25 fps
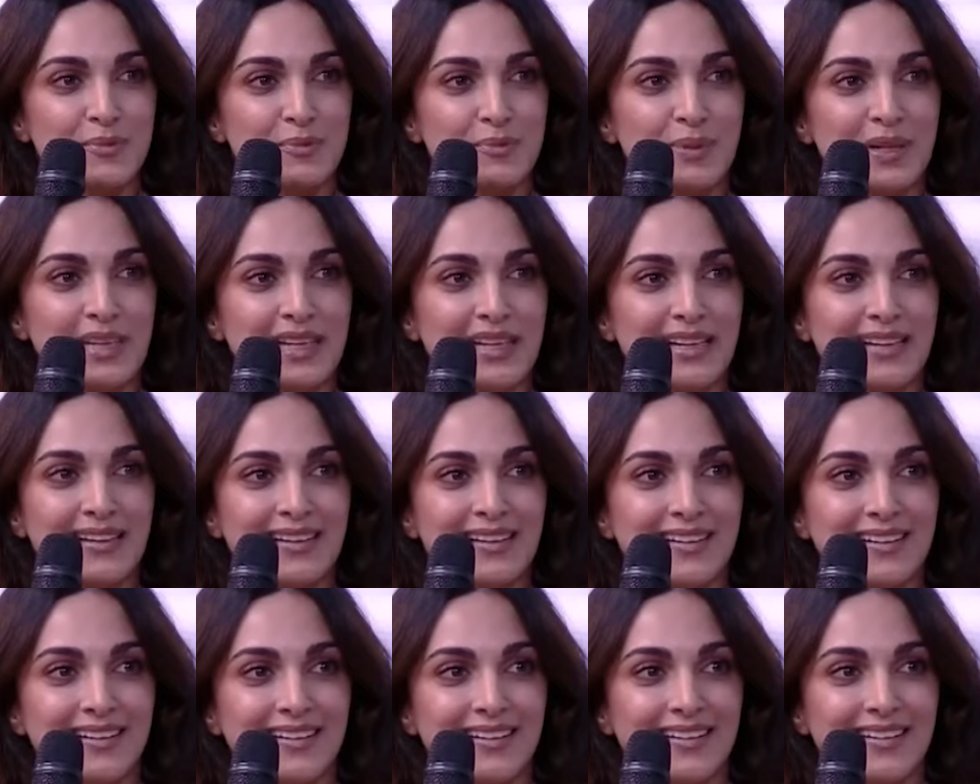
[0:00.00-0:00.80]
be
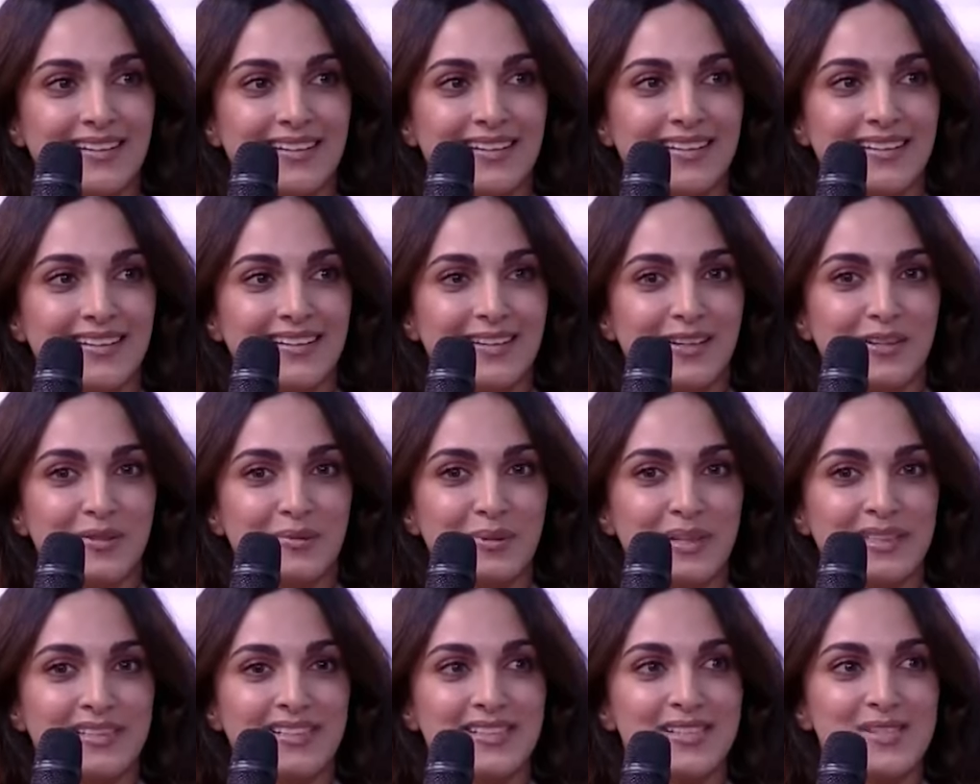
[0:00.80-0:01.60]

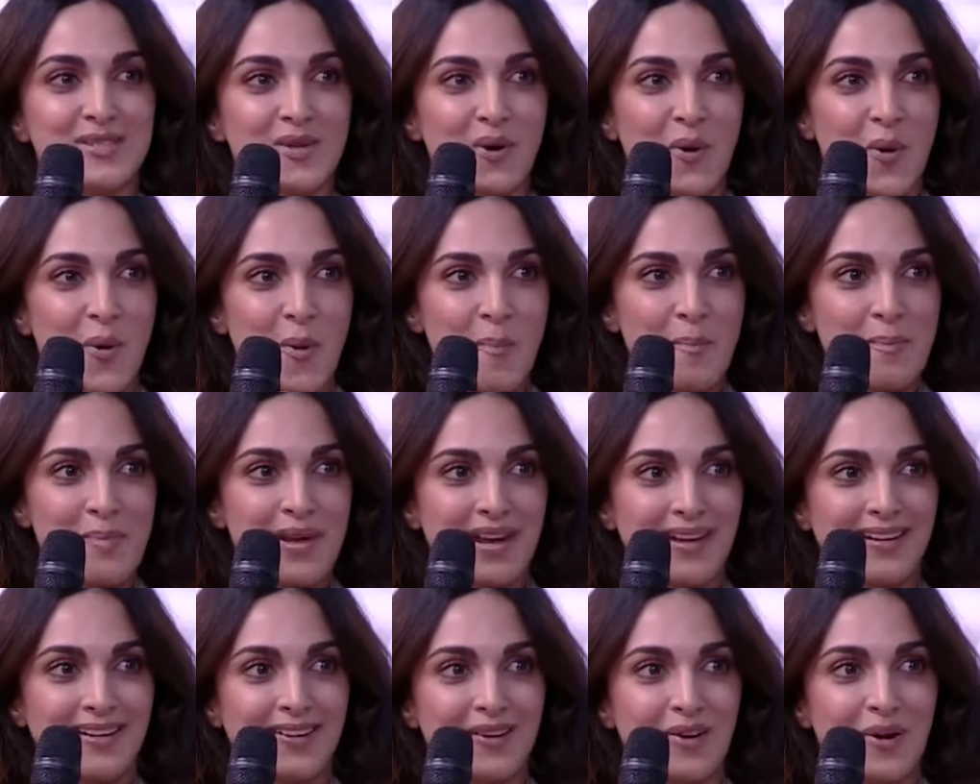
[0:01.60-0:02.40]
whether it's a
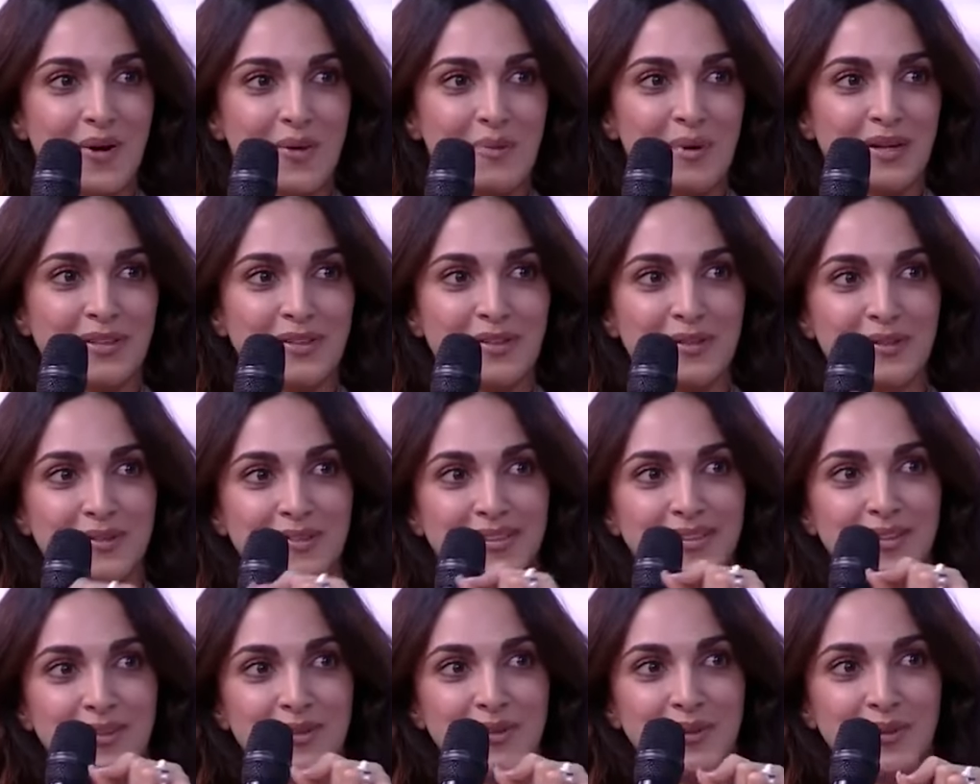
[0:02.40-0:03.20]
homemaker or whether,
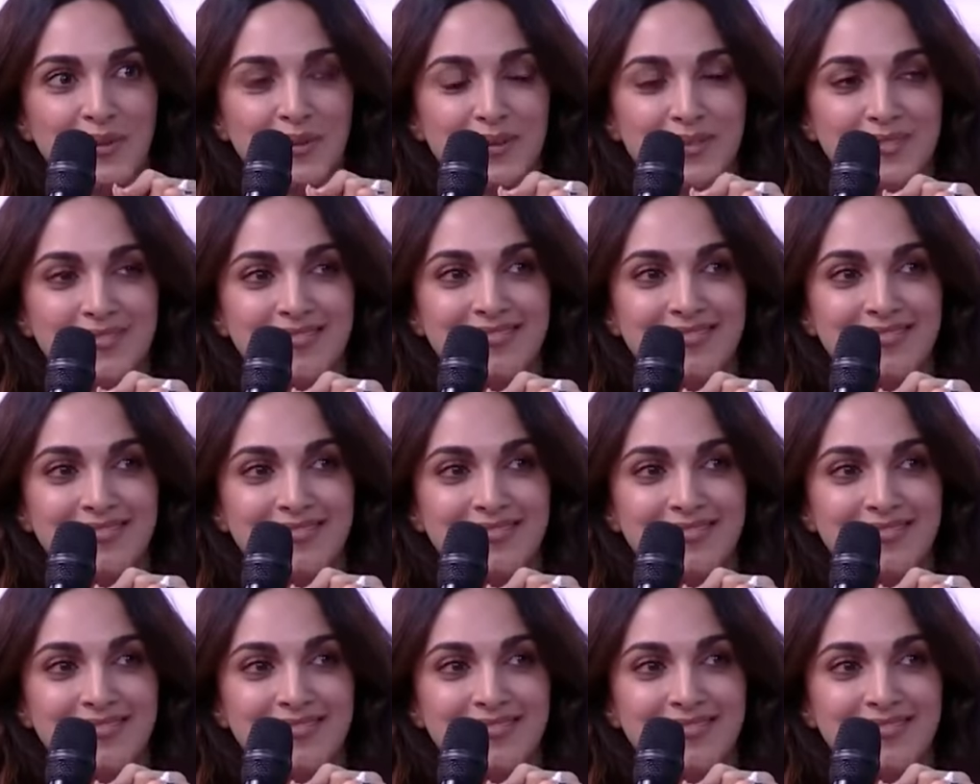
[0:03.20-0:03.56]
you know,